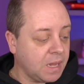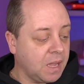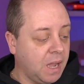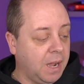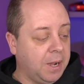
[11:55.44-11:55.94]

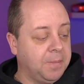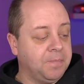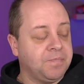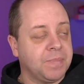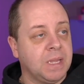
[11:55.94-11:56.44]

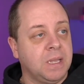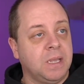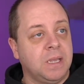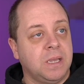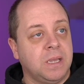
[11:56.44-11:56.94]
um,
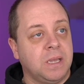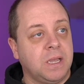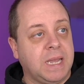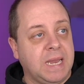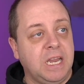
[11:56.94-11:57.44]

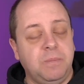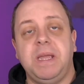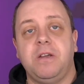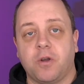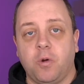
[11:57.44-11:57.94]
can it be
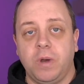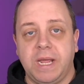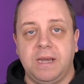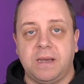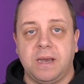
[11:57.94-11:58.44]
your only
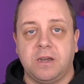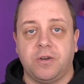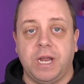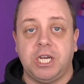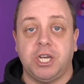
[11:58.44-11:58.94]
internet
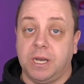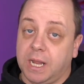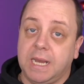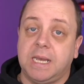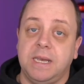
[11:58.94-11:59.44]
connection?
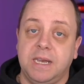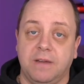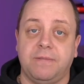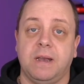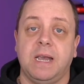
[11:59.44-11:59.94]
It
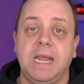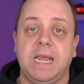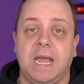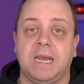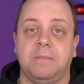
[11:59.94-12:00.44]
definitely
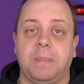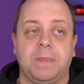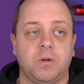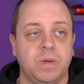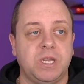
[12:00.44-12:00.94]
can.
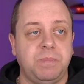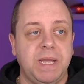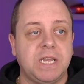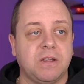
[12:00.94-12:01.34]
So with speeds of